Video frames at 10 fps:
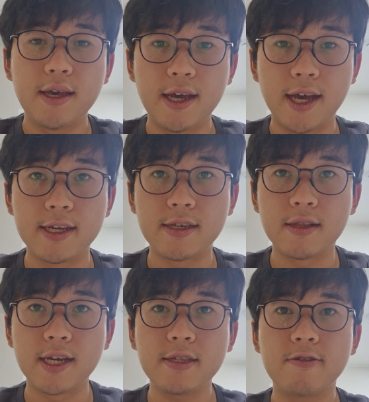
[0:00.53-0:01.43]
As
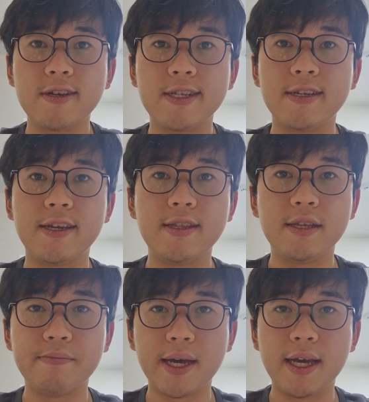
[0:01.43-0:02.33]
electricity
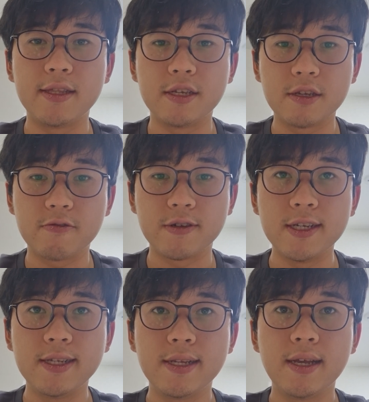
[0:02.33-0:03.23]
demand
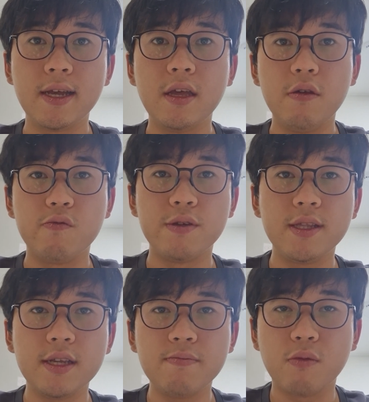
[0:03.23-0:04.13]
increase, we
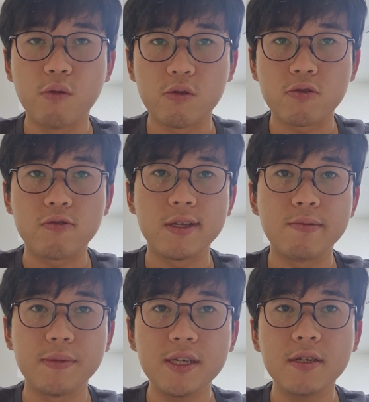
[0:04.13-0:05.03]
need more
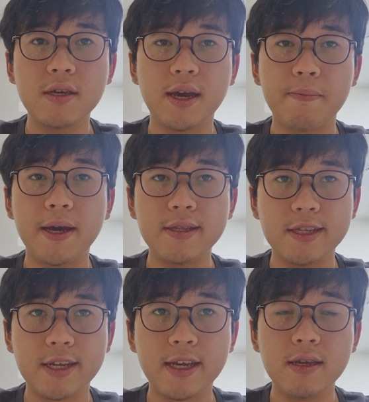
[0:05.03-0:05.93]
transmission
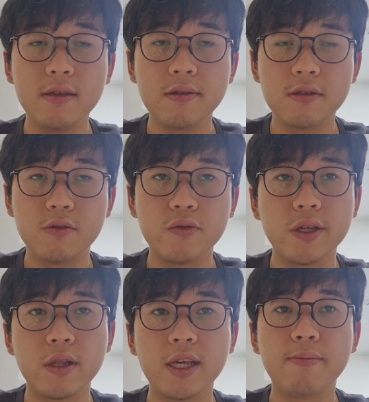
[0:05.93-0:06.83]
capacity to
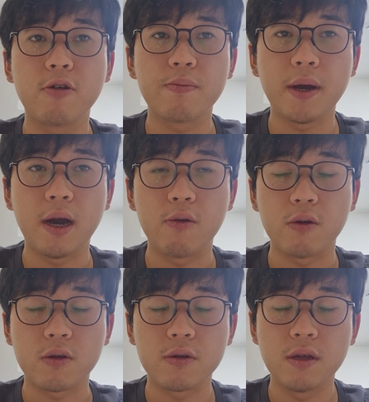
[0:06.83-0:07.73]
deliver
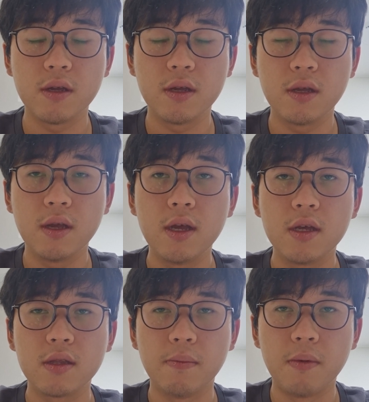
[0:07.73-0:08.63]
power.
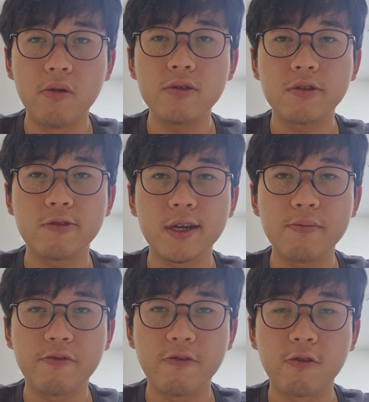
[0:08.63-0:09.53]
The most
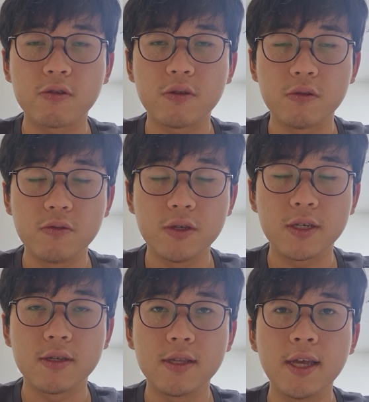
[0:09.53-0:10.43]
straightforward
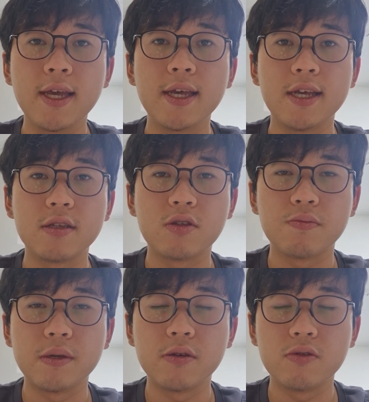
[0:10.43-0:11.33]
solution is to
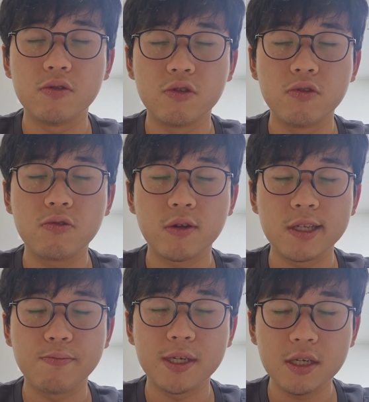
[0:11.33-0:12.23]
build new
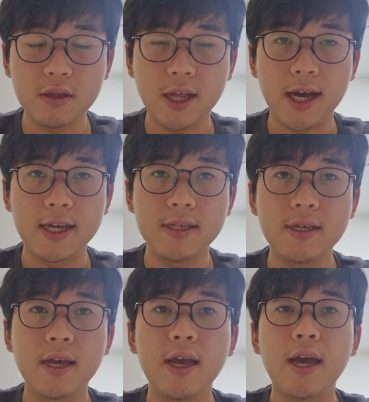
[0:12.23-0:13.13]
transmission lines.
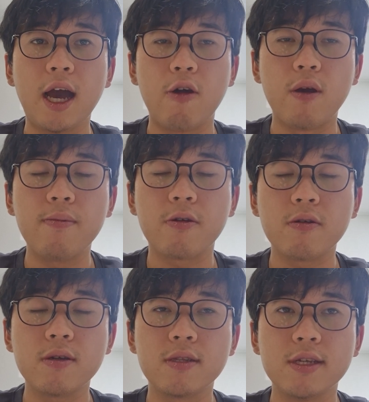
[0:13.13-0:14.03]

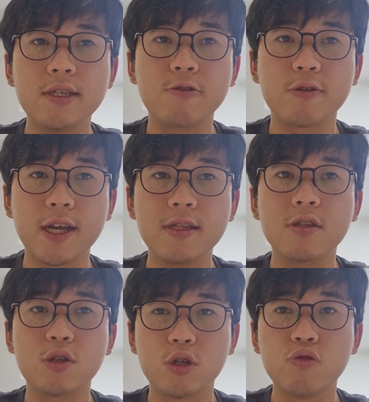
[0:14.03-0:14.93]
However, this creates
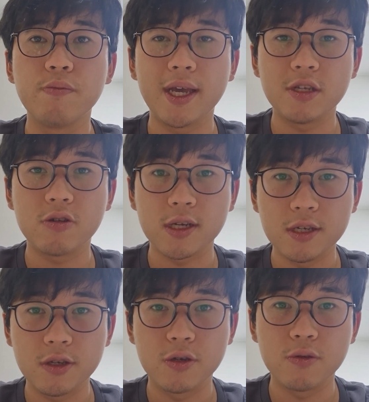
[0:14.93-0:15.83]
two major
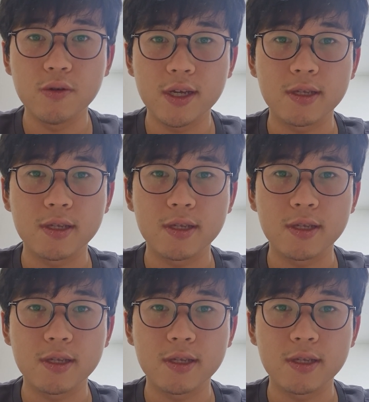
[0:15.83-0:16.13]
issues,